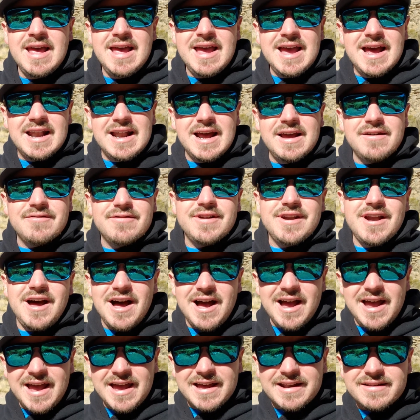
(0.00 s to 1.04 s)
and I have
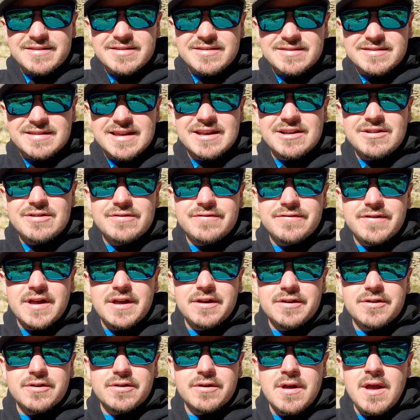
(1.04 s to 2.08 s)
not had a single
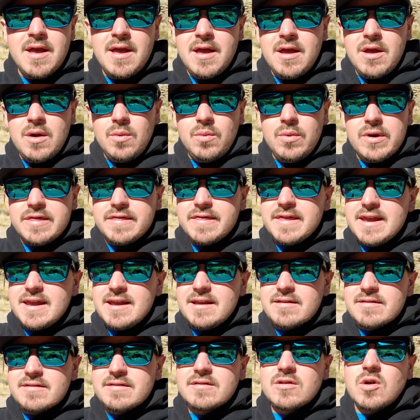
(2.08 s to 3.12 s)
failure with
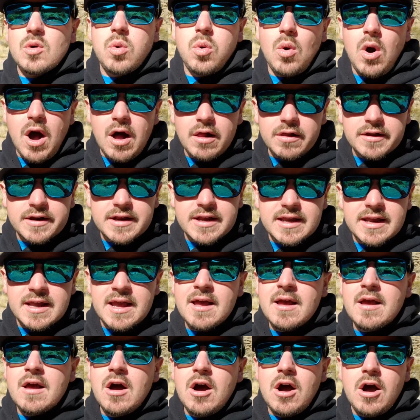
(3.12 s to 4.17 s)
these quality
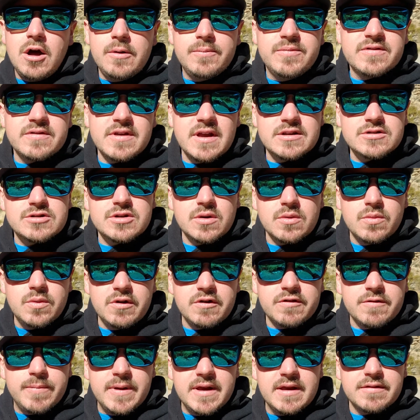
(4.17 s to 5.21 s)
hub-centric
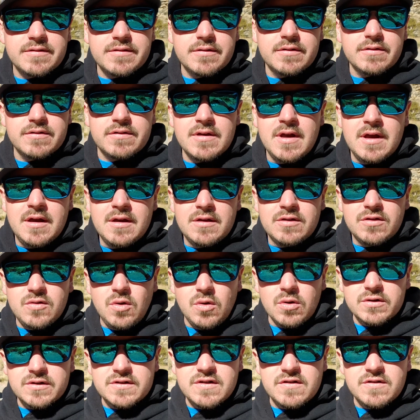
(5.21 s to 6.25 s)
wheel spacers
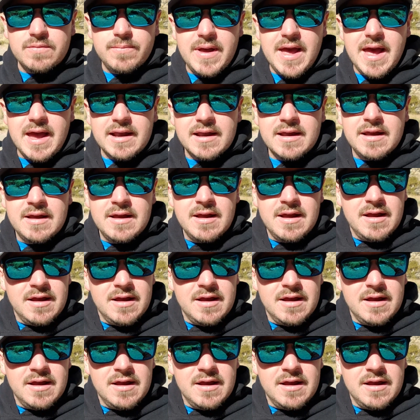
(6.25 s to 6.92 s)
torqued to spec.